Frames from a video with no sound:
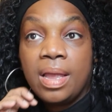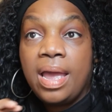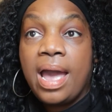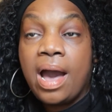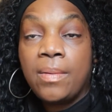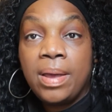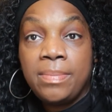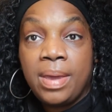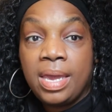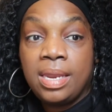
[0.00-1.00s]
how I
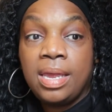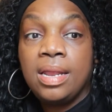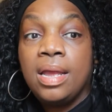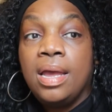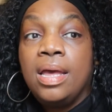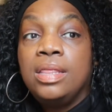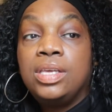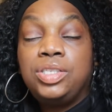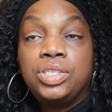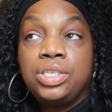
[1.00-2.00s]
made it
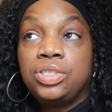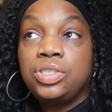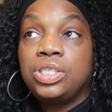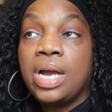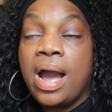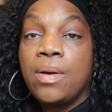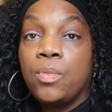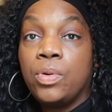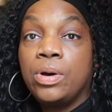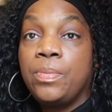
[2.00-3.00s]
the ginger
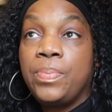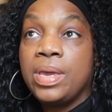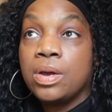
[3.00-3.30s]
shot will be